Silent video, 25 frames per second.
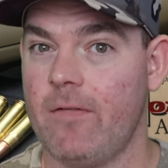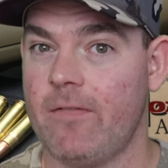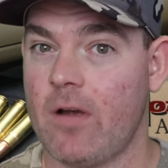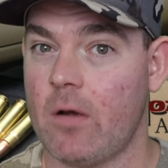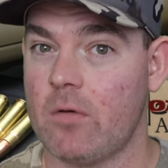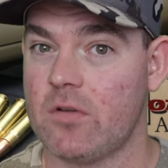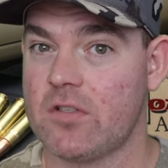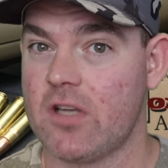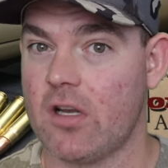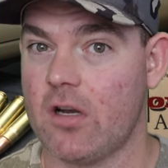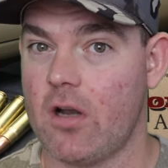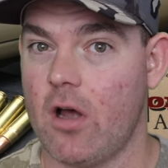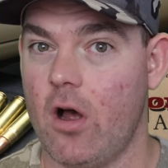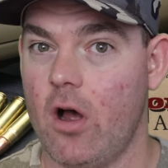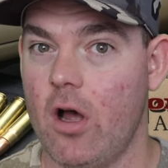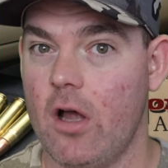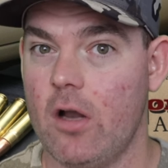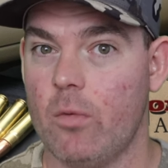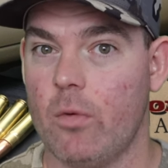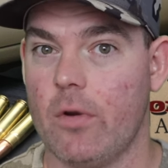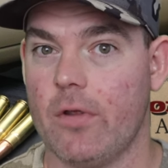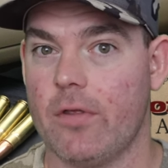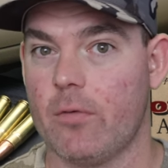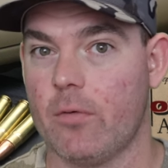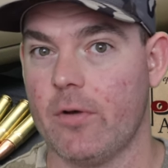if I was going to
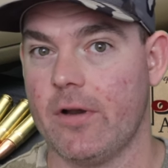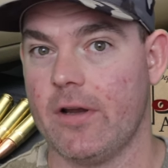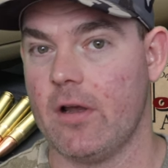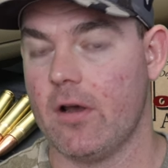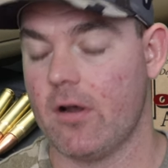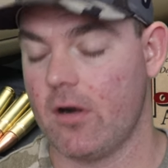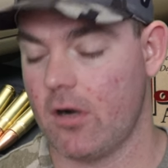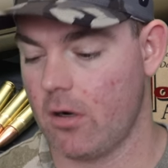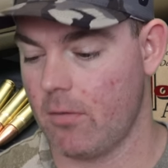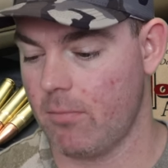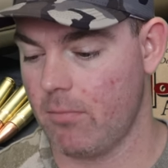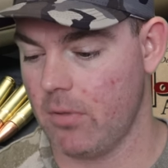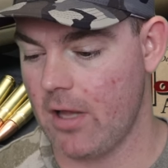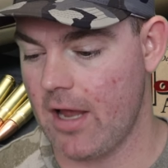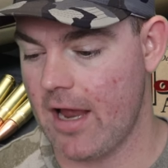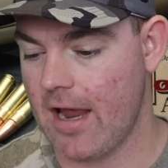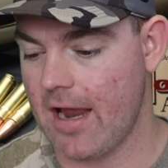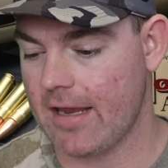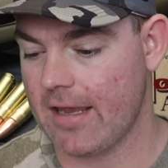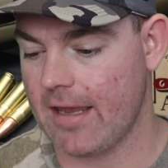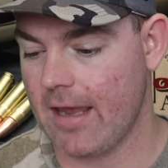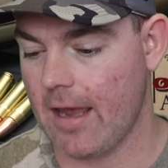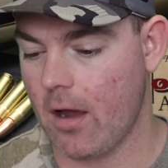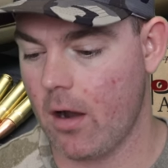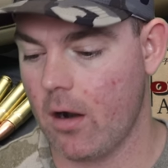hunt with 300
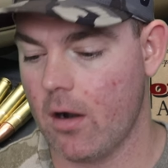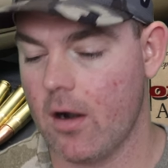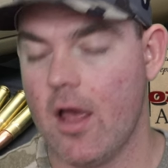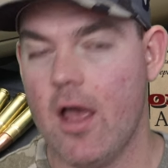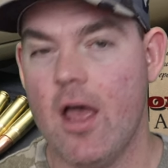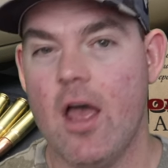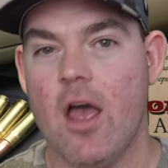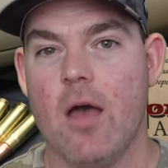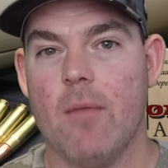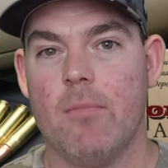blackout.